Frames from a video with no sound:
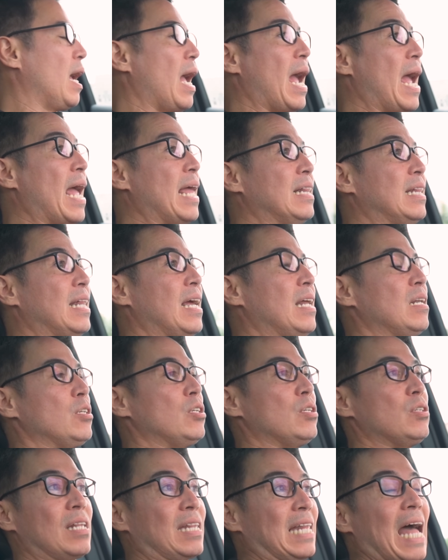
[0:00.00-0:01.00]
and then
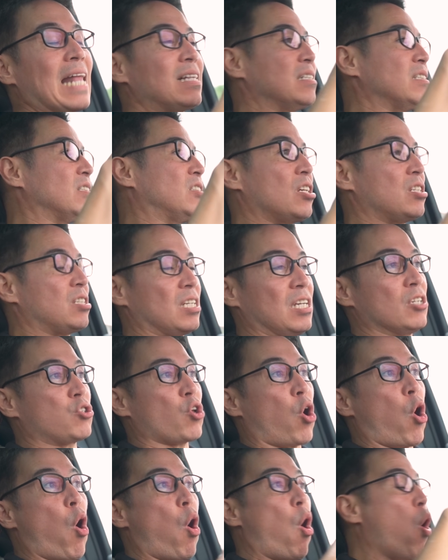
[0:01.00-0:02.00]
that just is
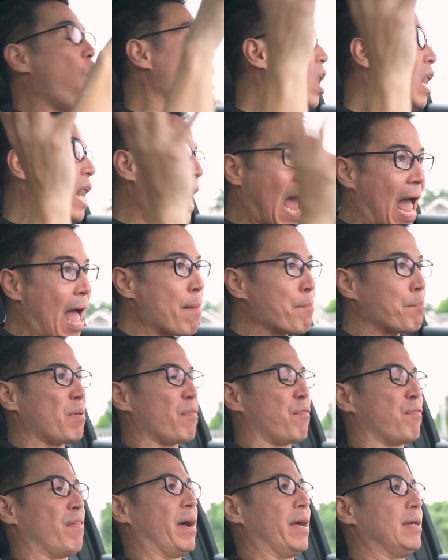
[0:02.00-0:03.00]
all
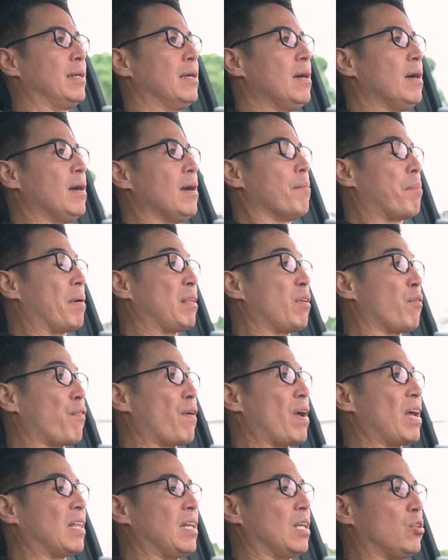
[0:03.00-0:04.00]
amplified by the
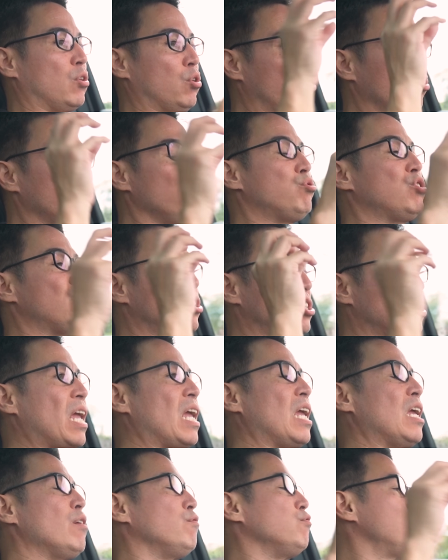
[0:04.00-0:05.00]
fact that you
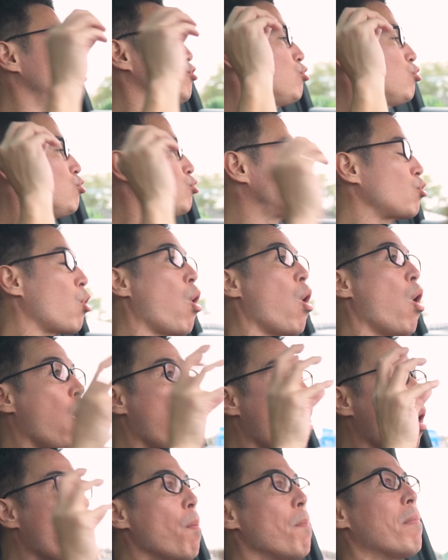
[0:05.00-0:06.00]
save
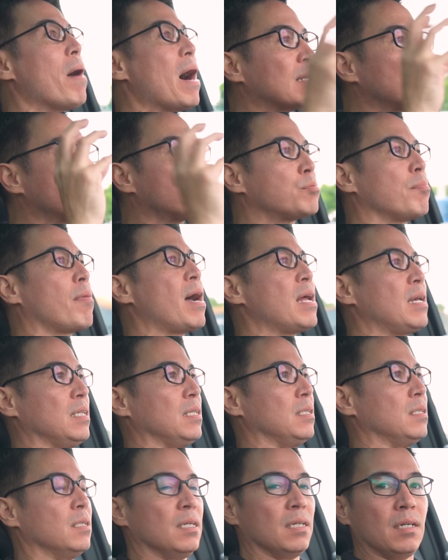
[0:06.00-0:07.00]
so much
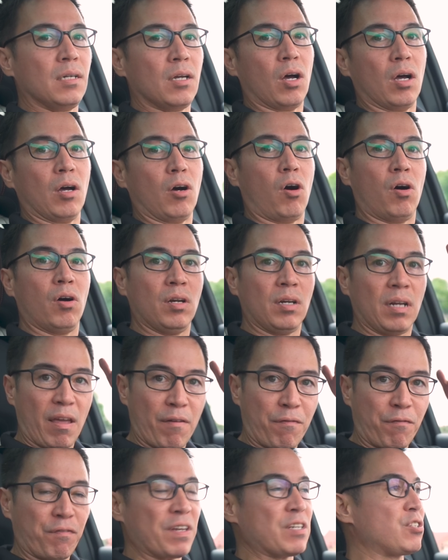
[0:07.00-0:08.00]
money on
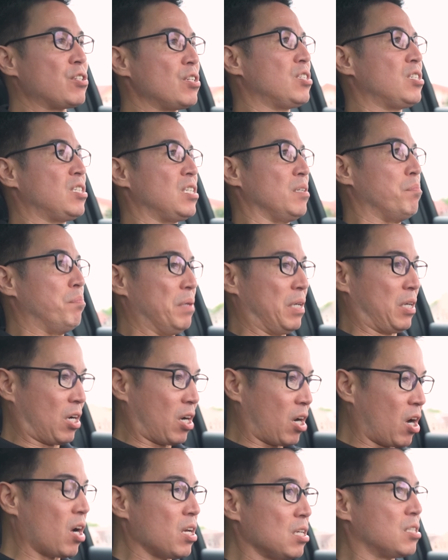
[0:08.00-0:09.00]
efficiency
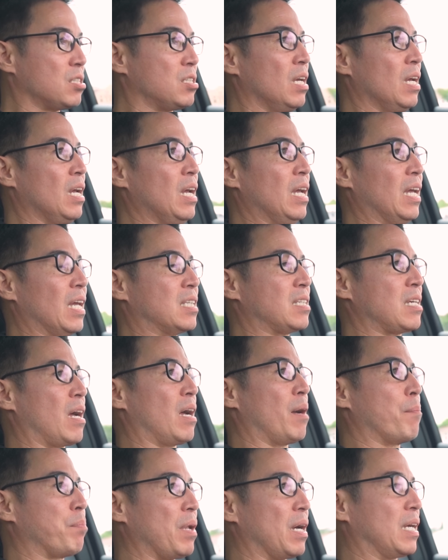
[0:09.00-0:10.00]
because it's
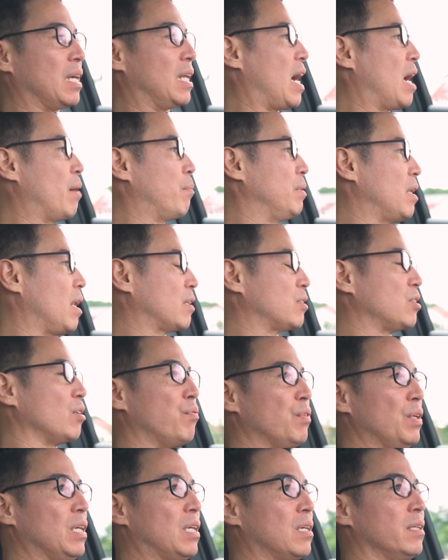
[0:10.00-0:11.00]
a plug-in hybrid electric
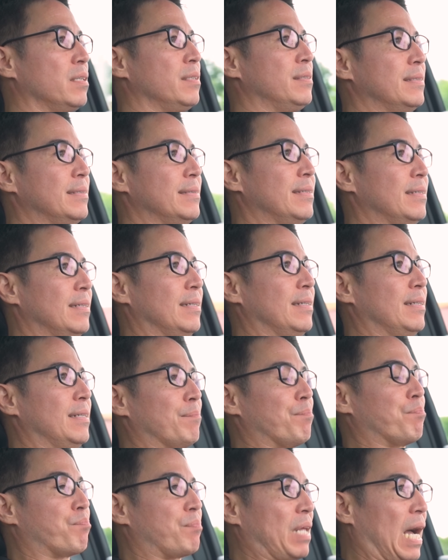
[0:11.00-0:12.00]
vehicle.
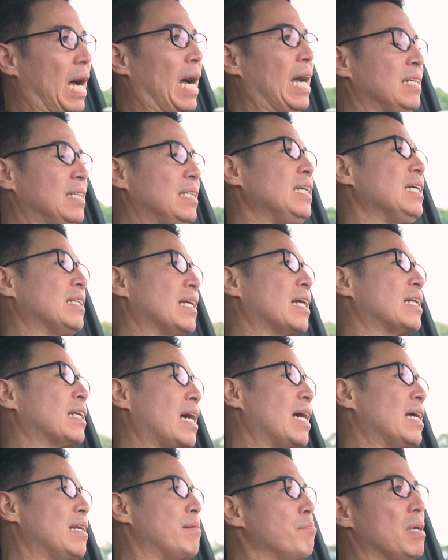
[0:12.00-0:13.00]
I think that
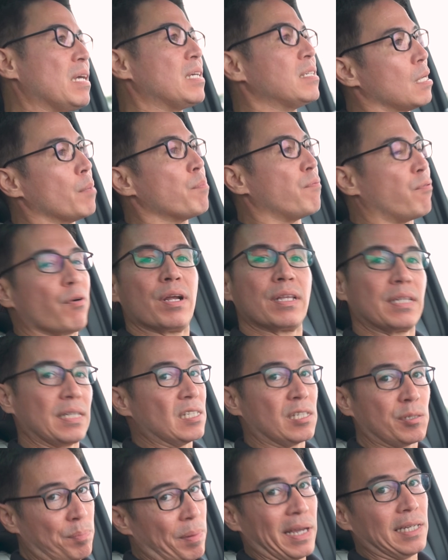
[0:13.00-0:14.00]
kind of makes up for it
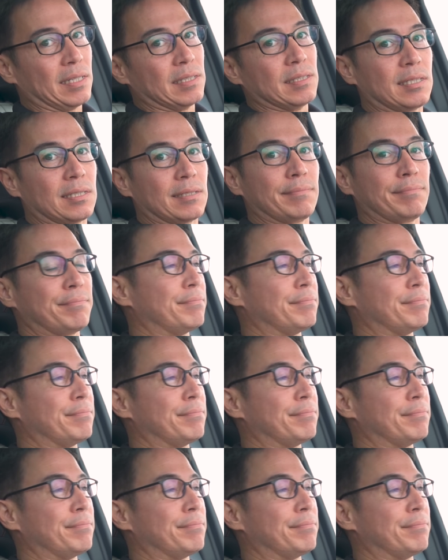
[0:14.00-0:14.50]
in spades.